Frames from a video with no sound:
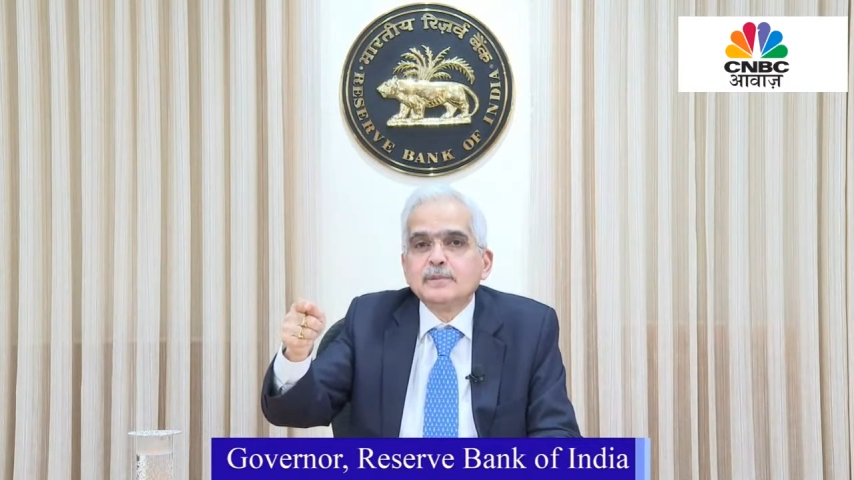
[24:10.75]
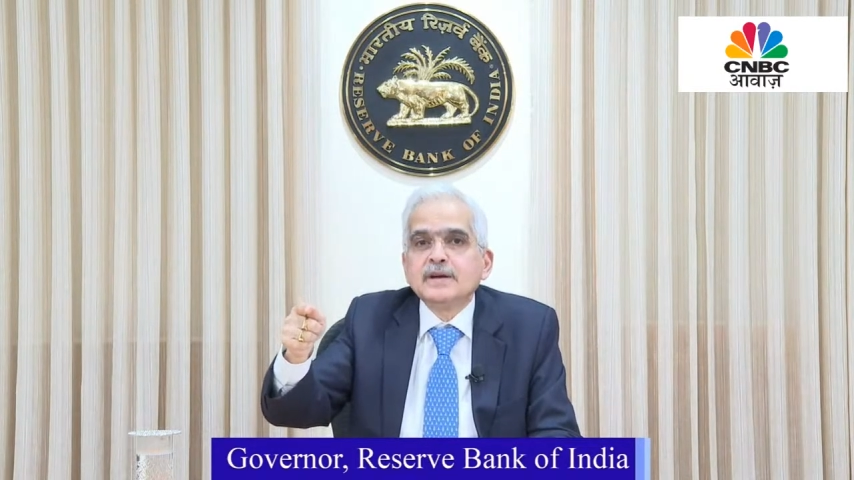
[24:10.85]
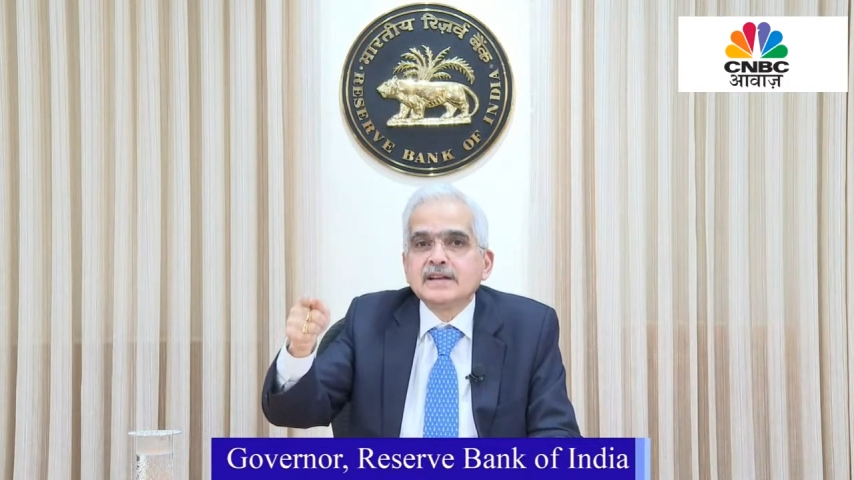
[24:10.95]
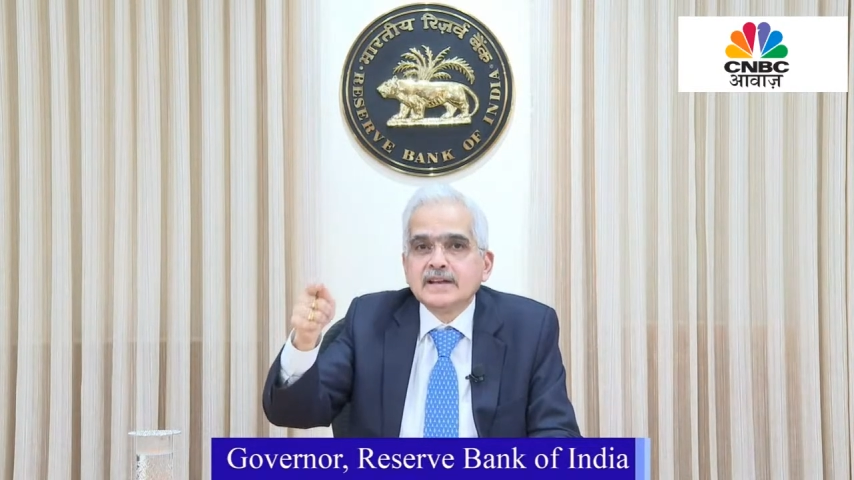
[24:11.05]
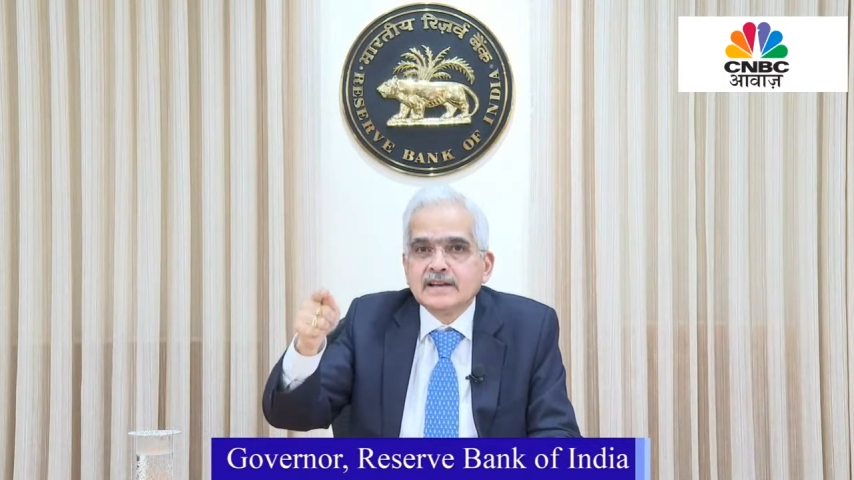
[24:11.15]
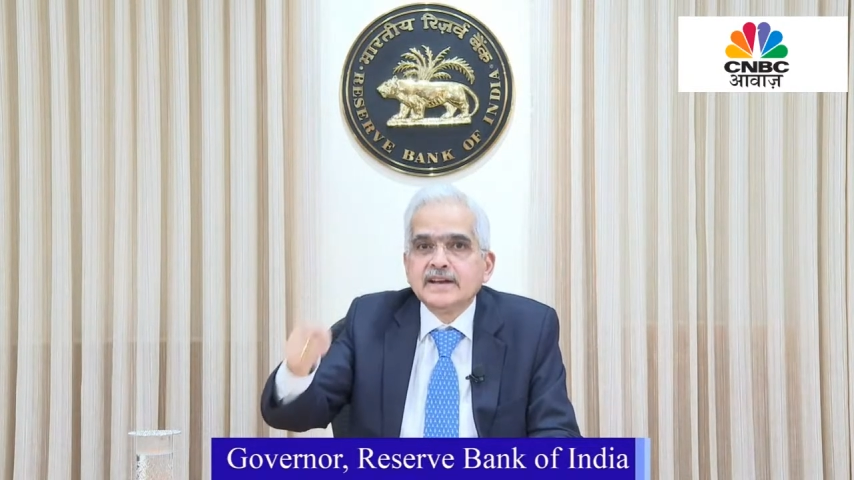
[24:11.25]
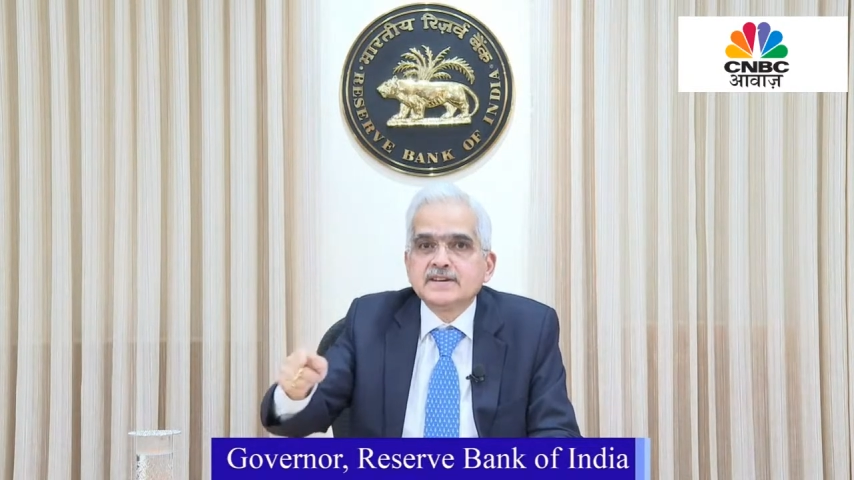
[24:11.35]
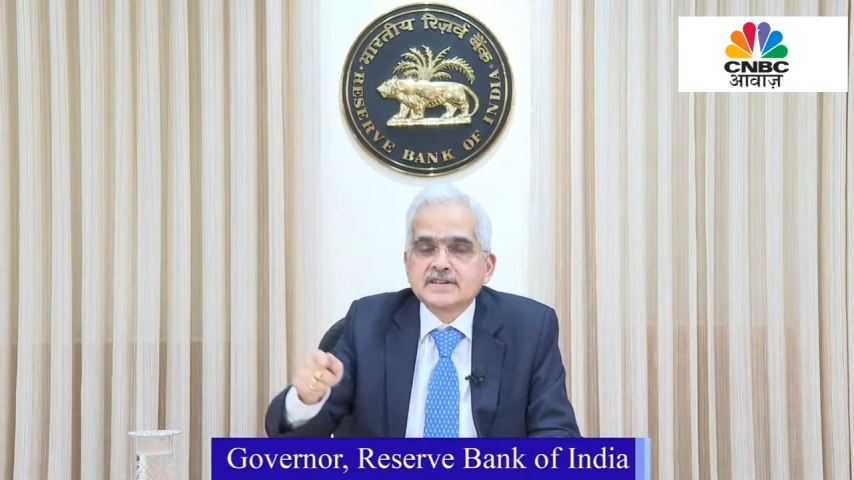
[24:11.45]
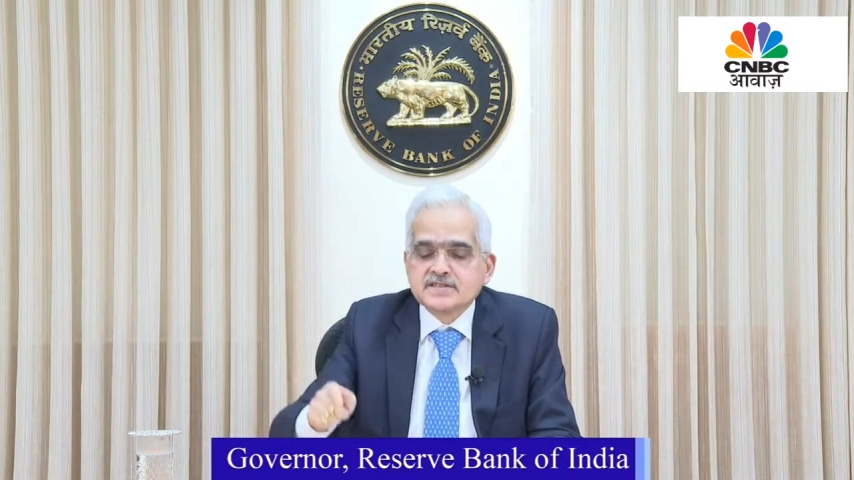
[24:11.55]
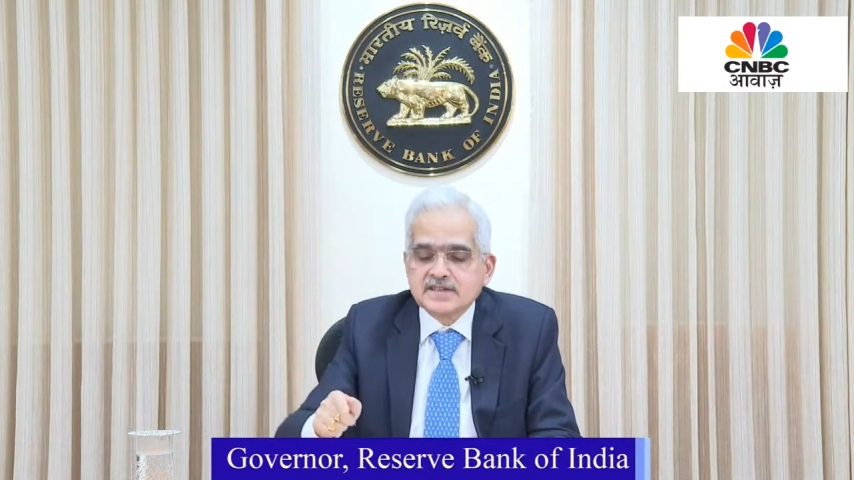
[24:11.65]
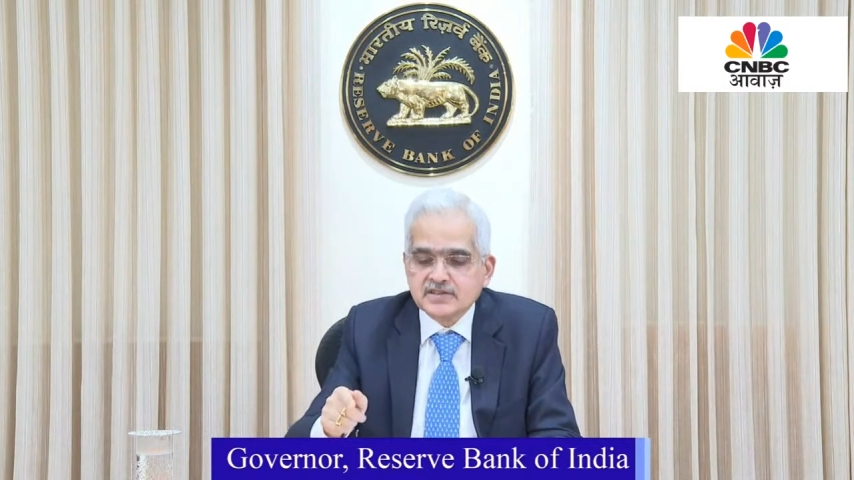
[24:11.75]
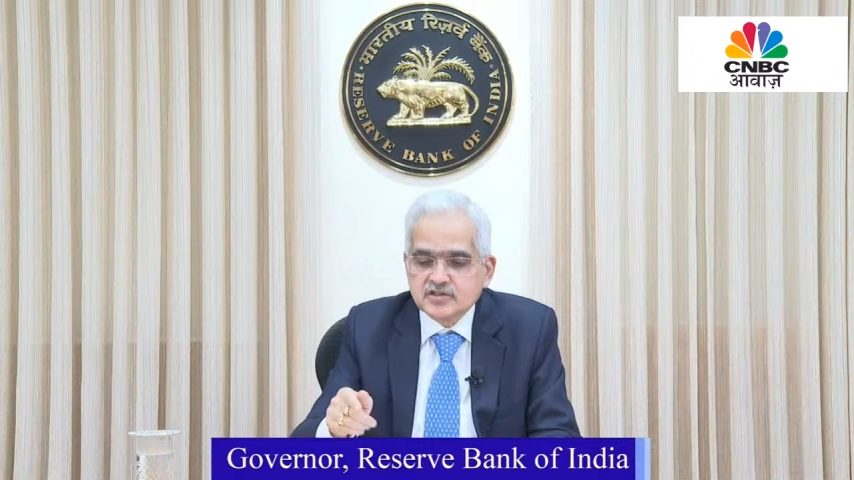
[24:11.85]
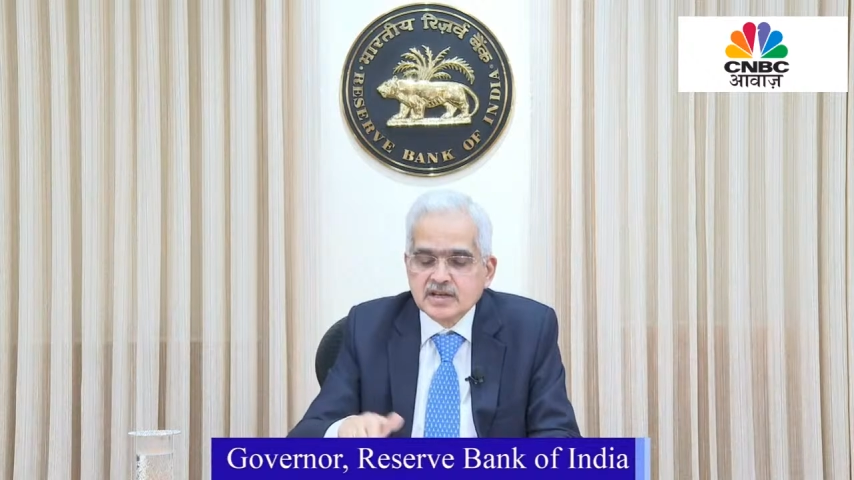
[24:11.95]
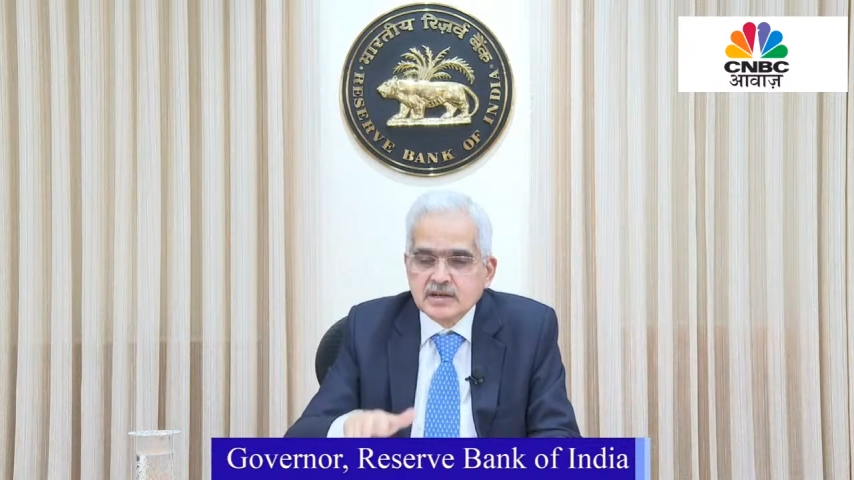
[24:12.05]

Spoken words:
at a later stage.